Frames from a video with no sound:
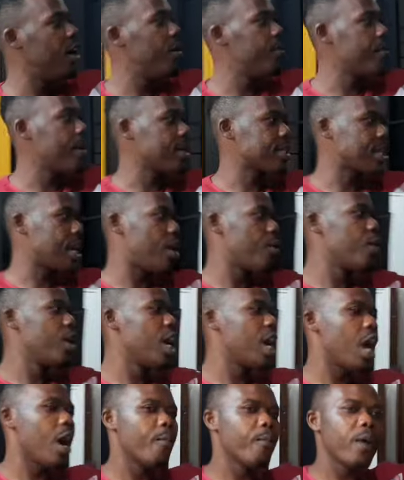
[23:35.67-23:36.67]
Master, we
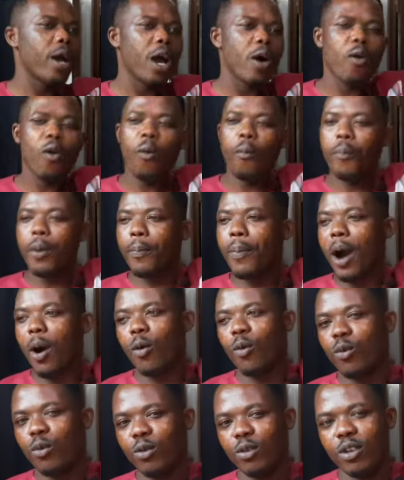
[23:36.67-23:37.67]
am a home paper.
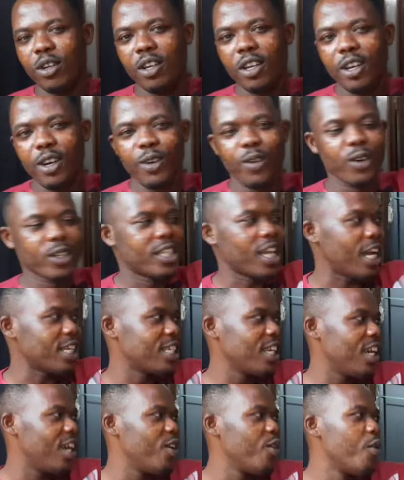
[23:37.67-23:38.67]
What he has
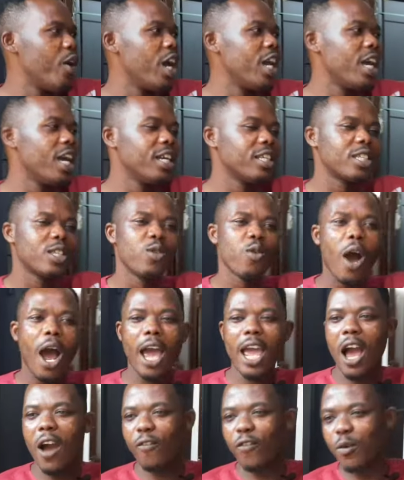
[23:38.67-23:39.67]
here, we a
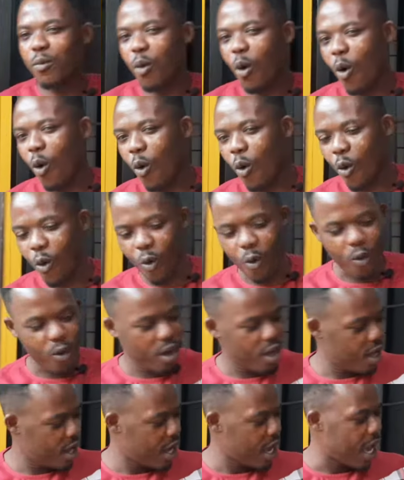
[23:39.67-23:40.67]
swire for ball,
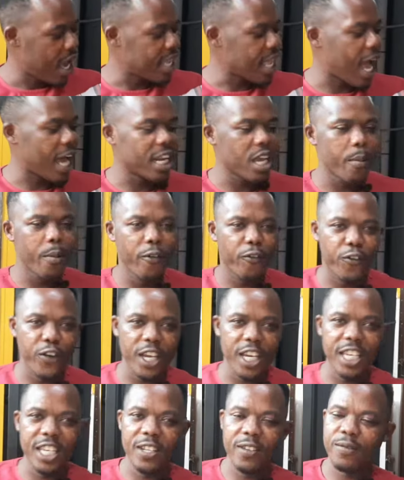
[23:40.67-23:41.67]
and you are the
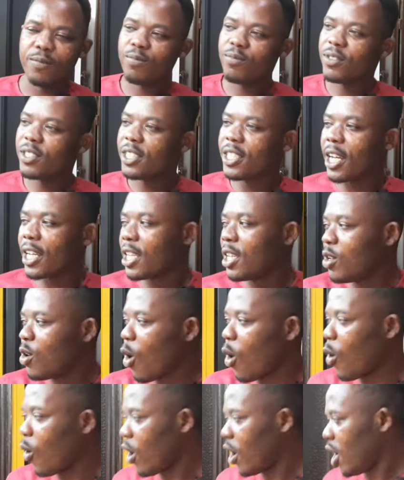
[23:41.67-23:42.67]
baby, techy
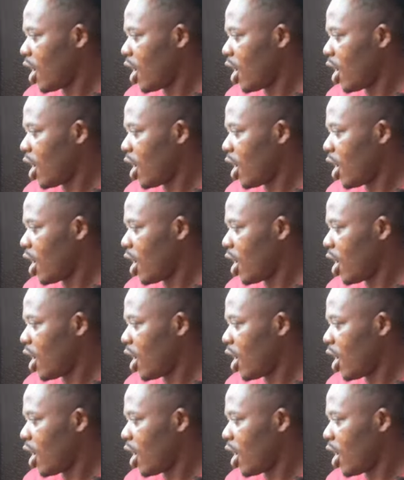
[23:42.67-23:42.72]
door.